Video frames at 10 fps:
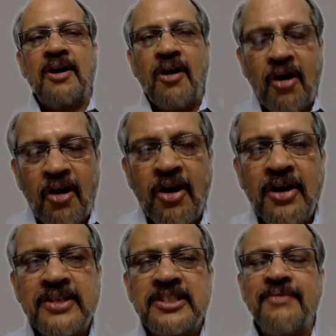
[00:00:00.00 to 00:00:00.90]

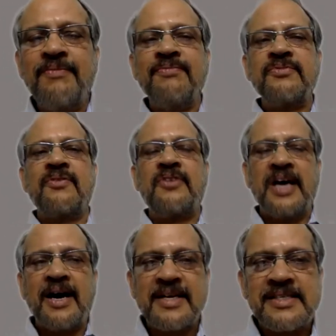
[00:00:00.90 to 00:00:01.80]
or some
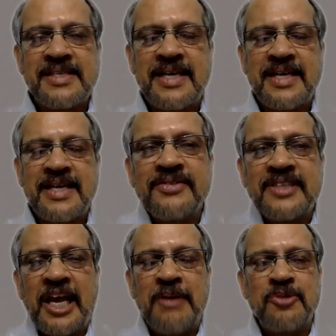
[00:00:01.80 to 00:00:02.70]
VRS kind of
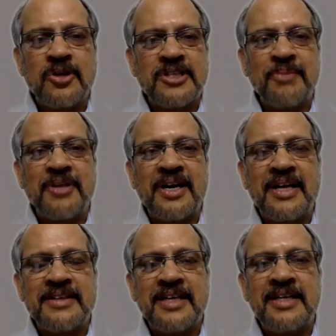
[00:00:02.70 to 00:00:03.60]
schemes or something
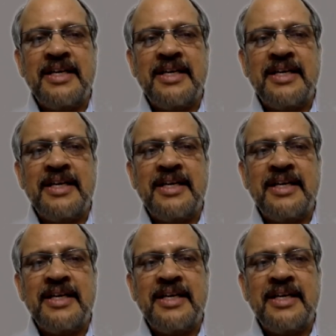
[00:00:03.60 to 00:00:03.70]
like that?